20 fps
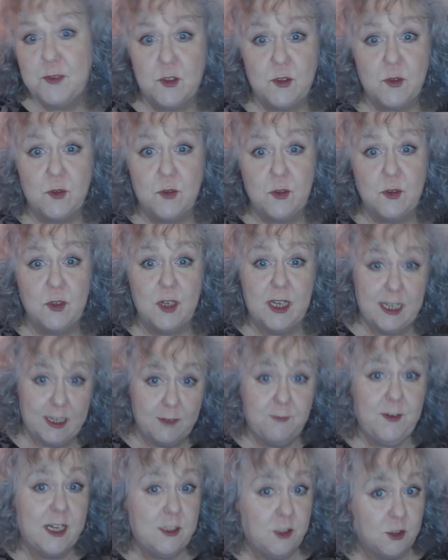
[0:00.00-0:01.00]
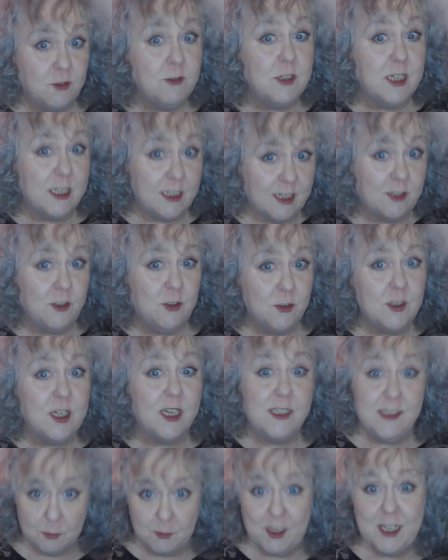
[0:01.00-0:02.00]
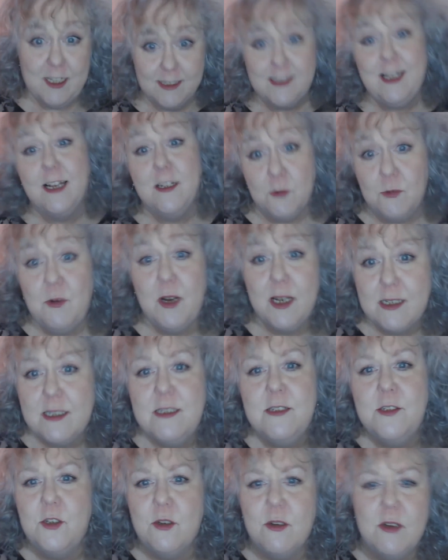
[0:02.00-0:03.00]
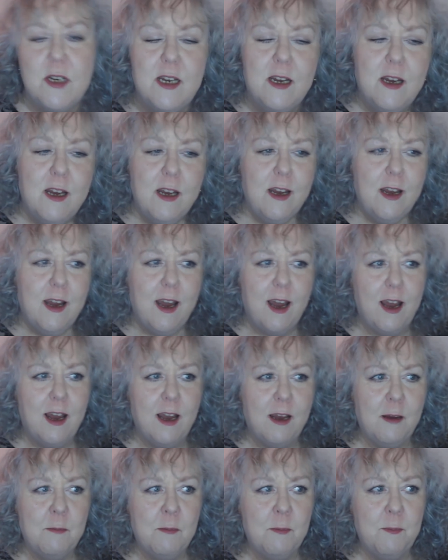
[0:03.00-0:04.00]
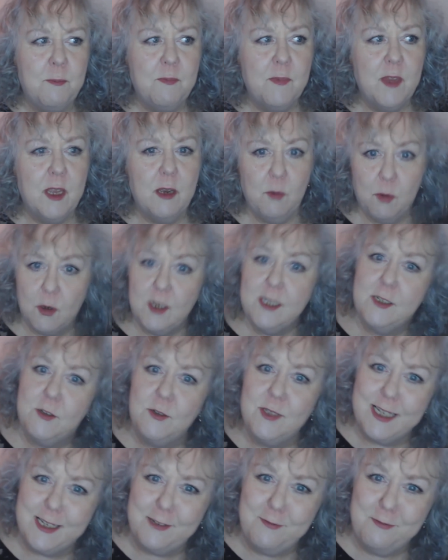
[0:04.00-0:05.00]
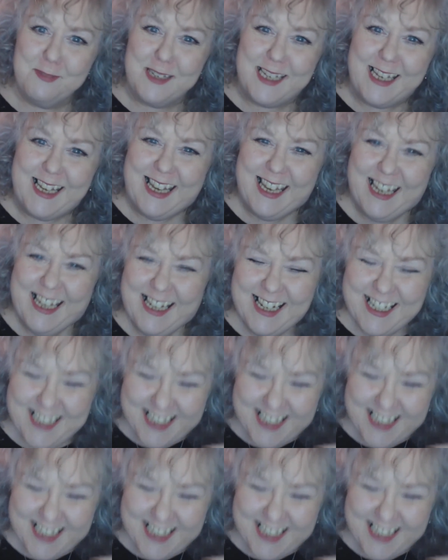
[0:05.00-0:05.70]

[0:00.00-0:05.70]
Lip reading: So if I do it and I do it as well as I know I can do it, what are you going to give me?